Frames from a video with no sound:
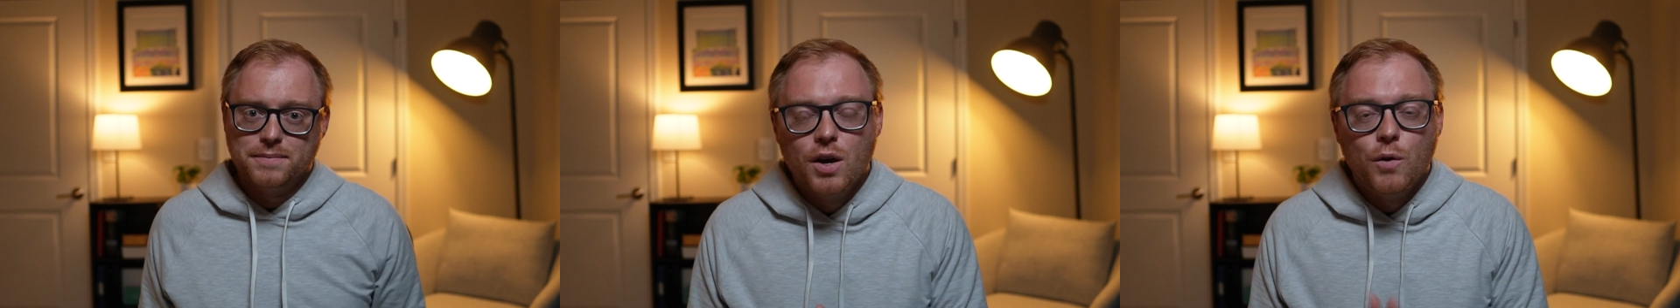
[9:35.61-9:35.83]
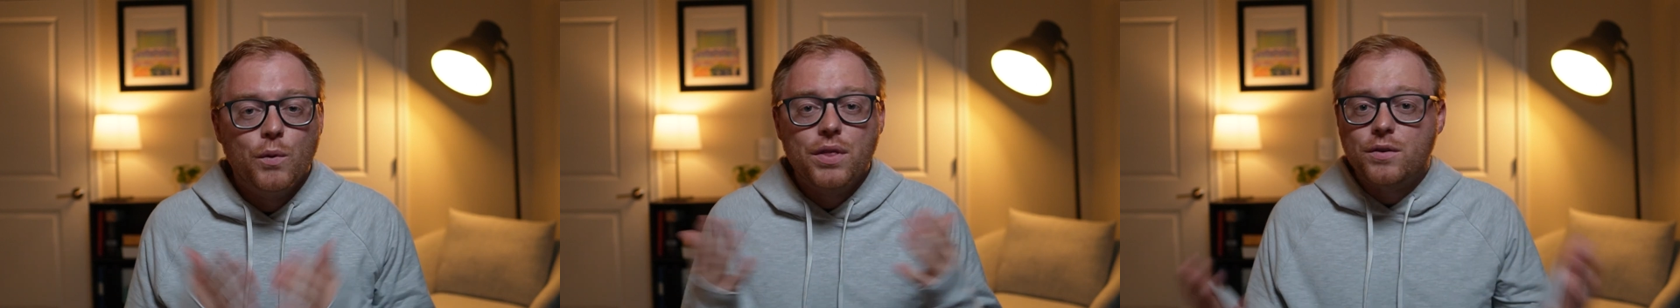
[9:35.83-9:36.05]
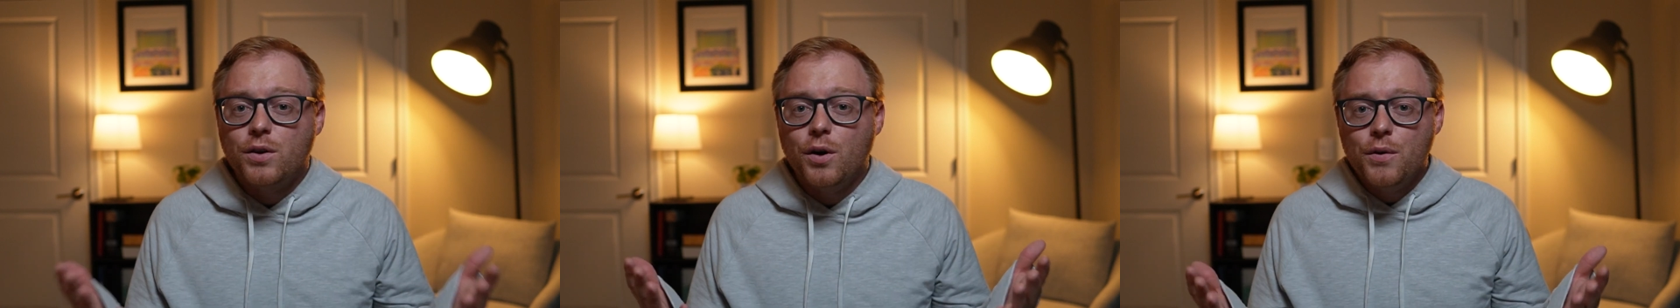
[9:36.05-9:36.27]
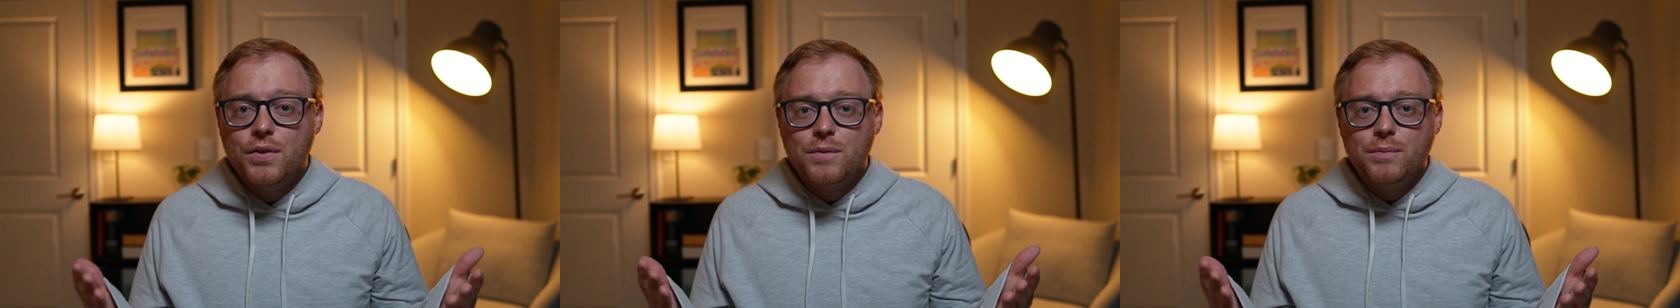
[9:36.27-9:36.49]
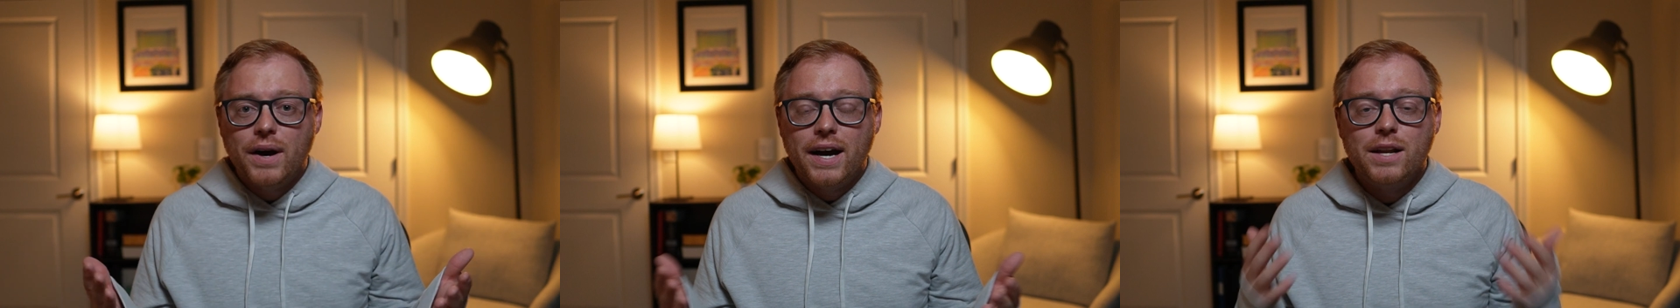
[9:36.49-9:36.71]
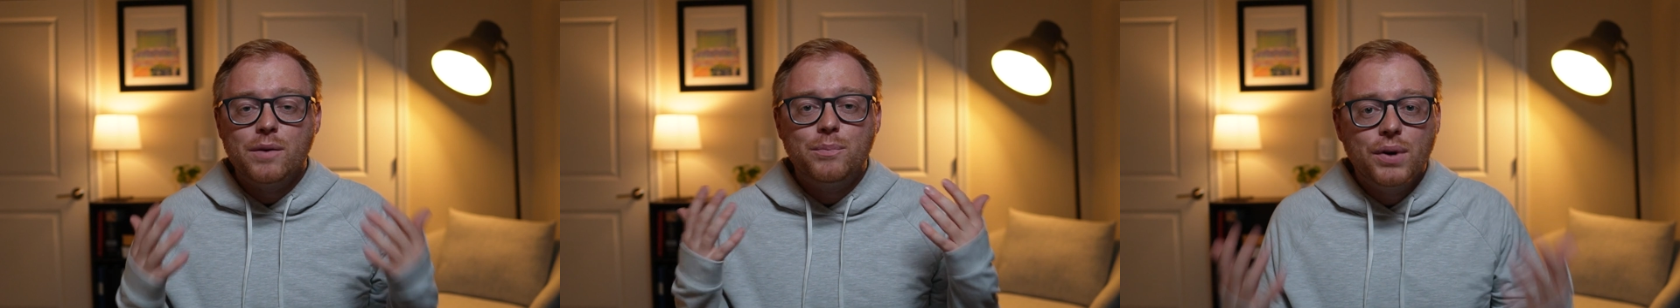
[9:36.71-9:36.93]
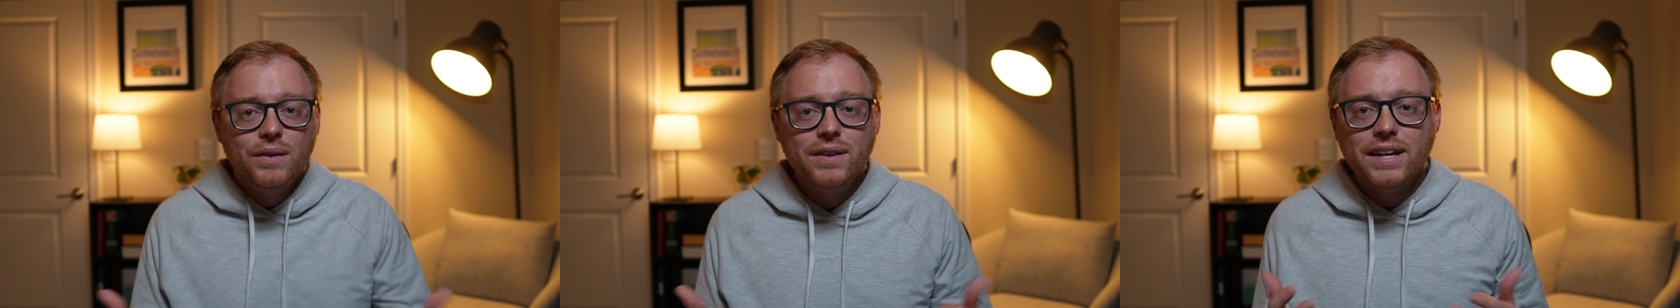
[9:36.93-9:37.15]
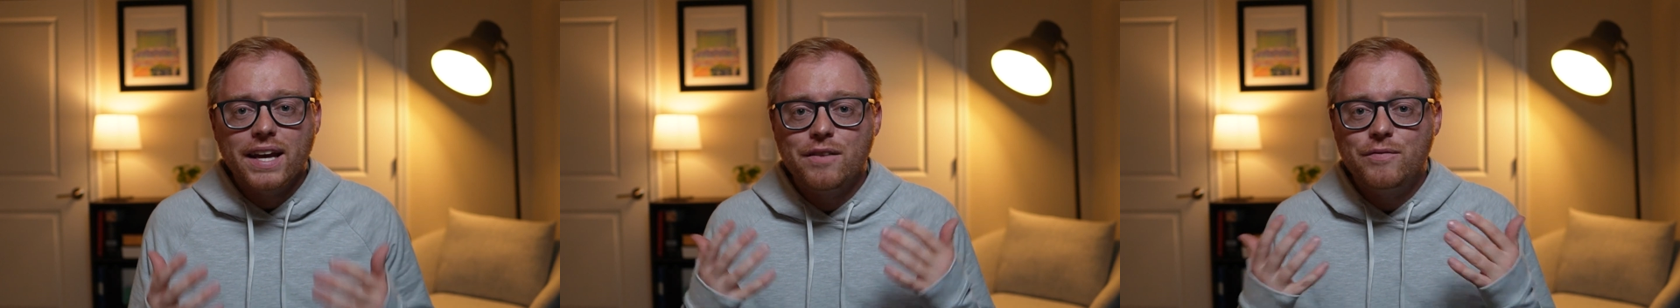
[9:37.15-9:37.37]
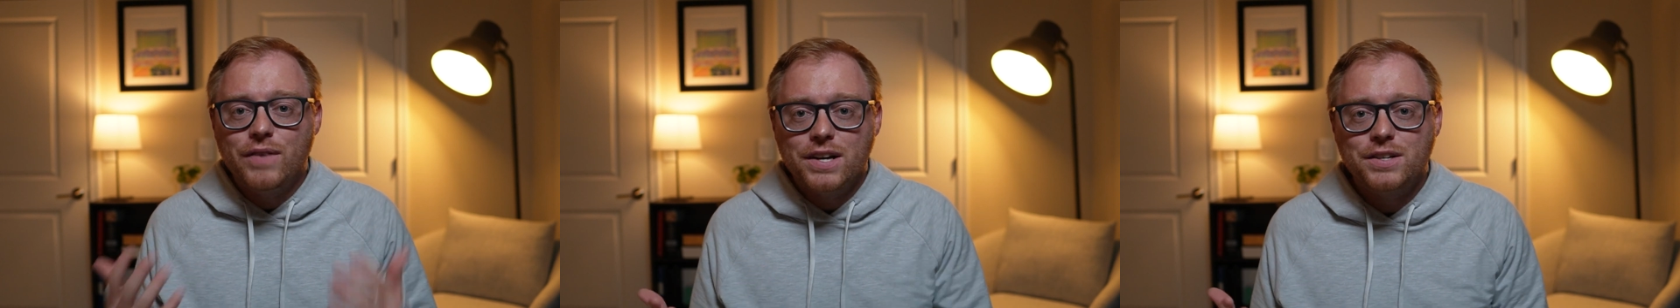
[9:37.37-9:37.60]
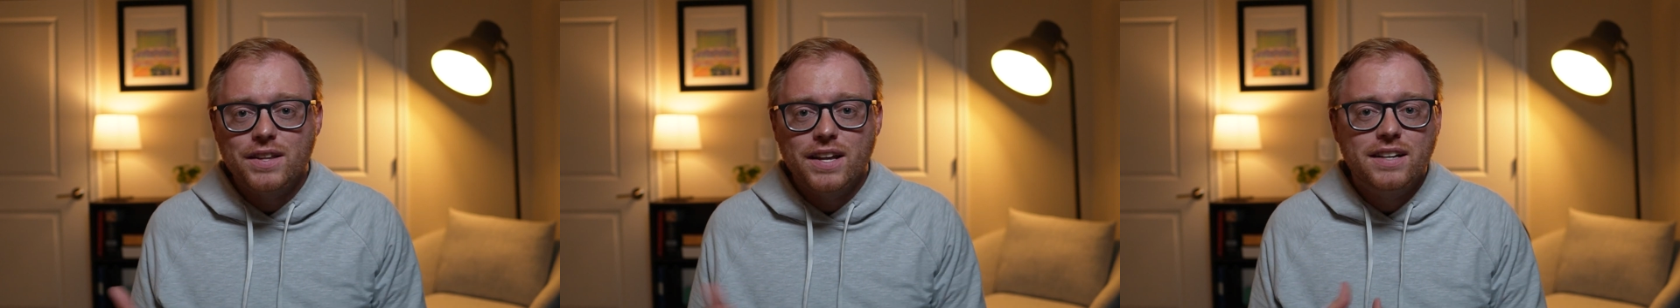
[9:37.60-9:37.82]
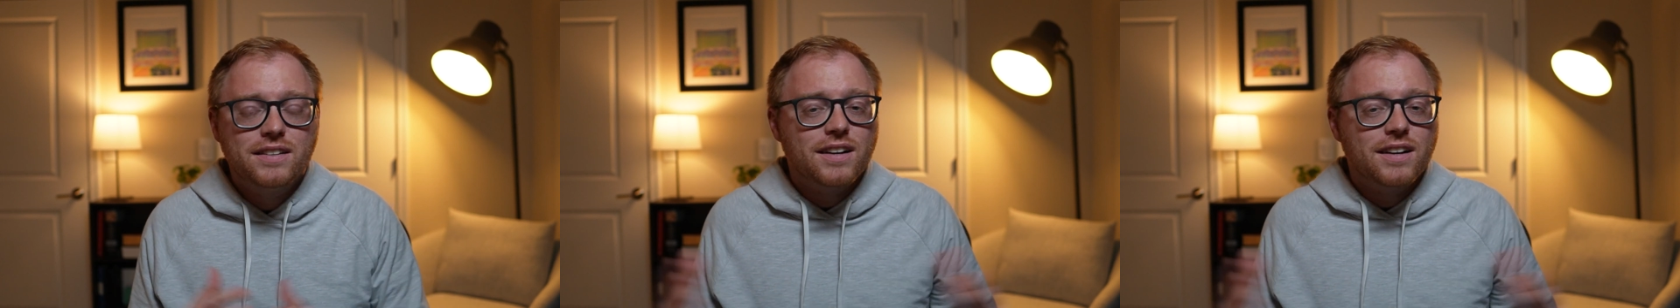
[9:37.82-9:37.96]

With growth in mind, building a venture that